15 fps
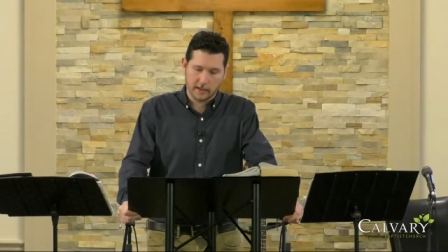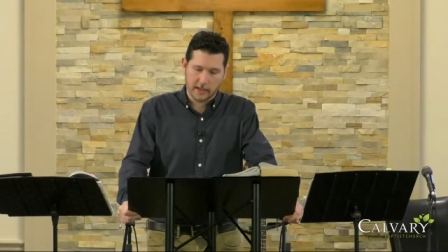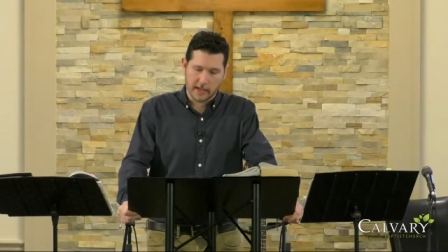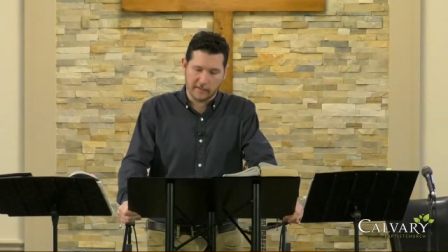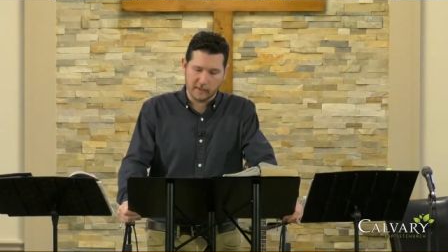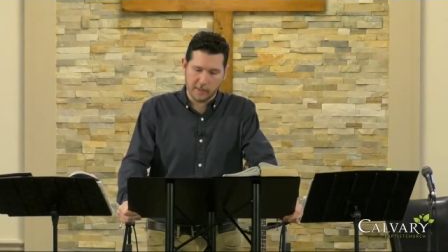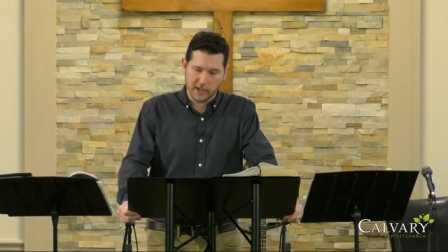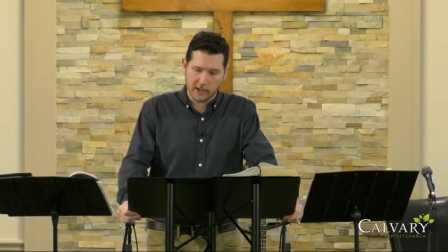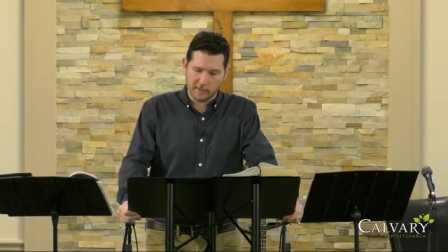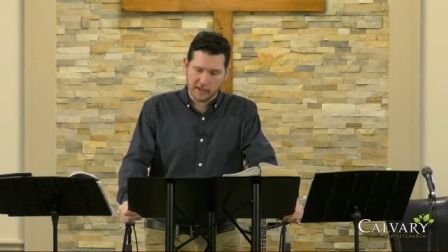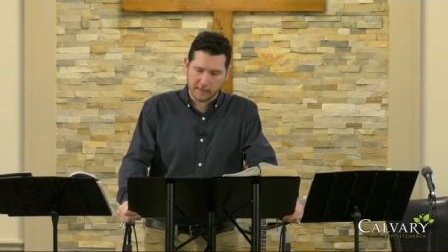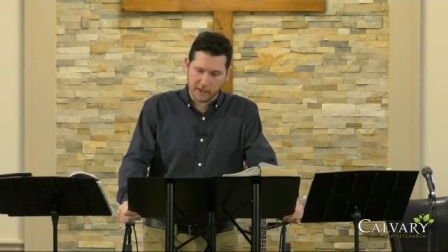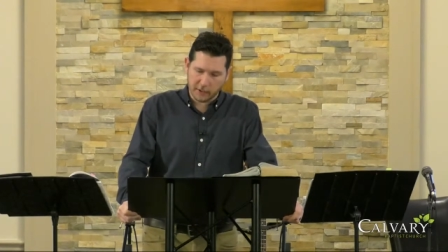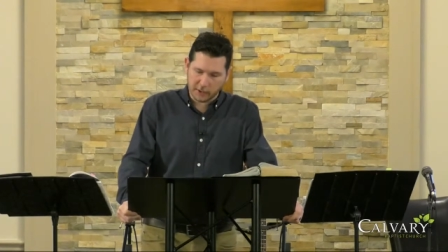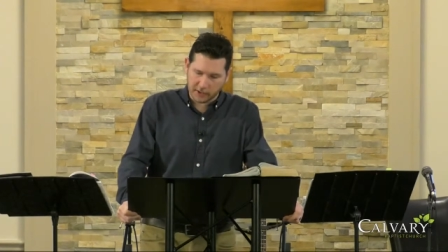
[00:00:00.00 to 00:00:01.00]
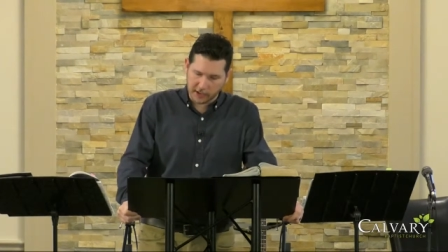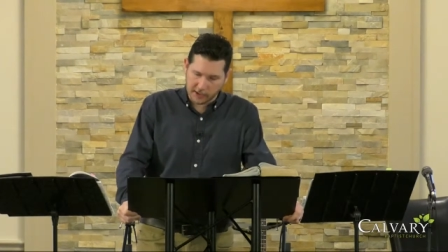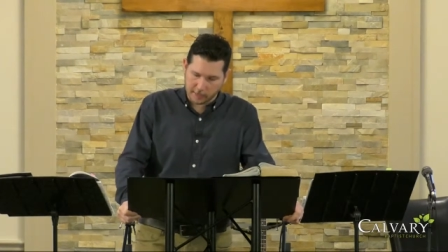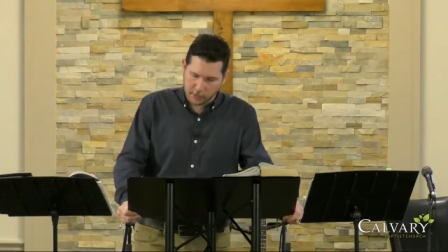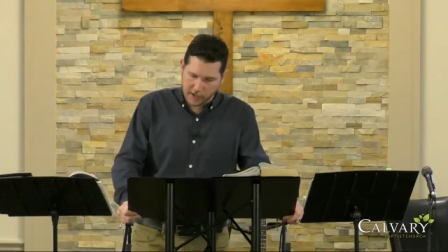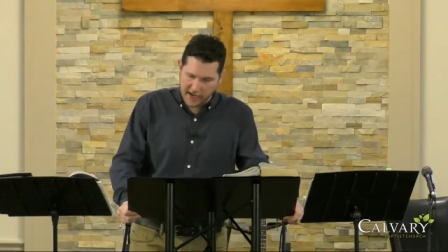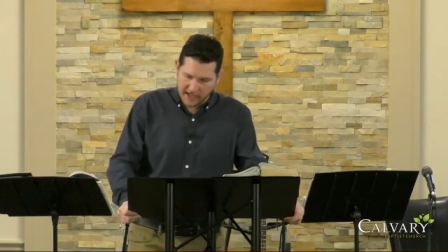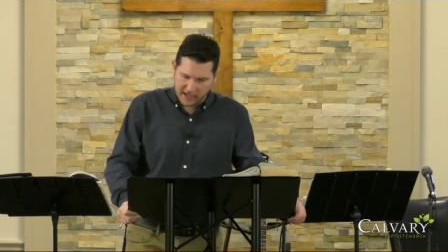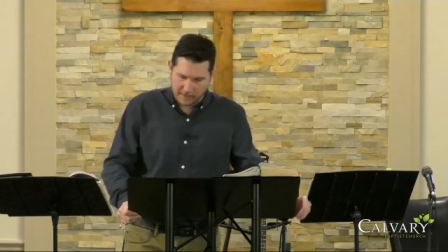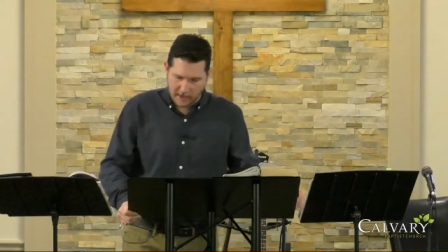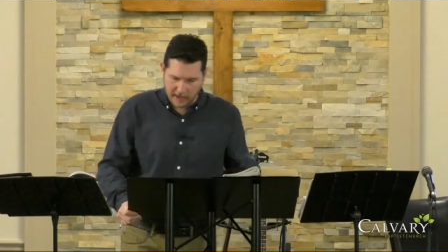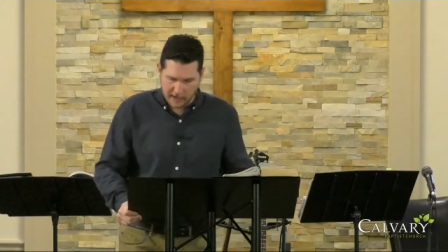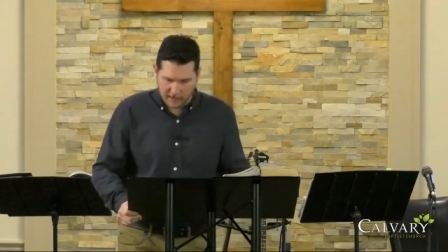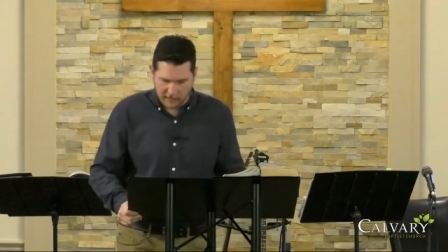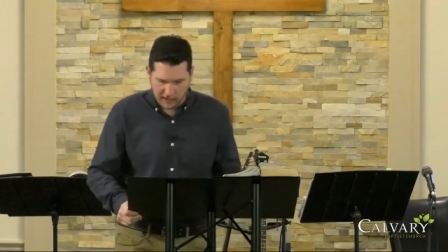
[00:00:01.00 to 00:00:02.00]
Have you become spiritually depressed
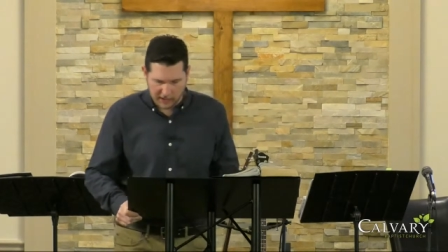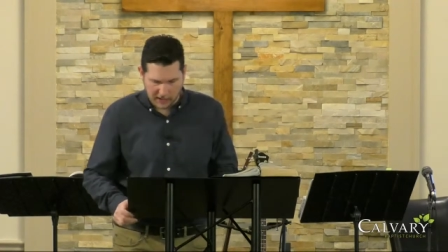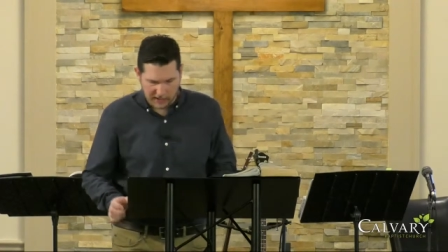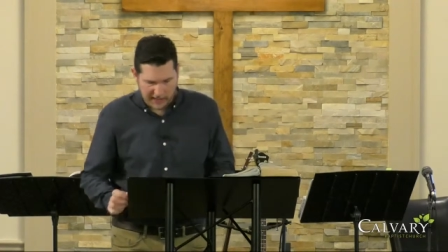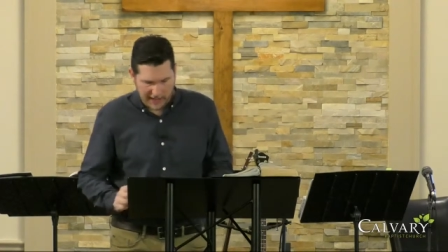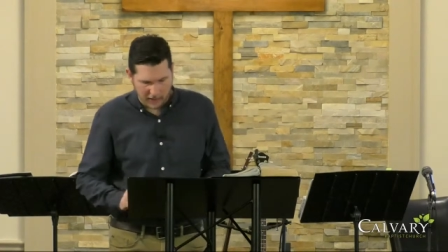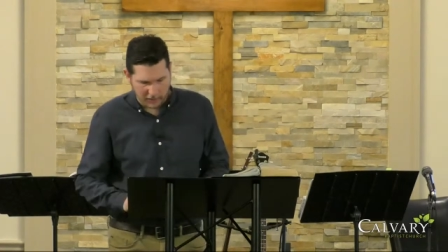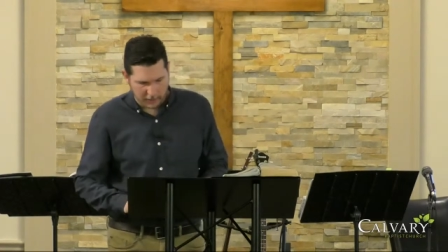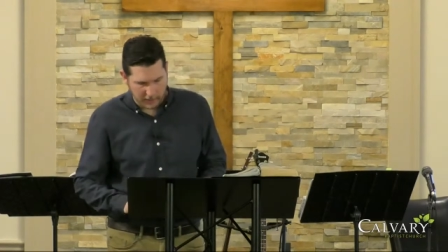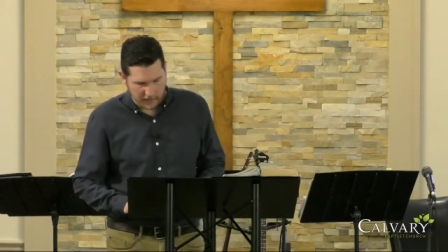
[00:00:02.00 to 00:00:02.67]
by giving into doubts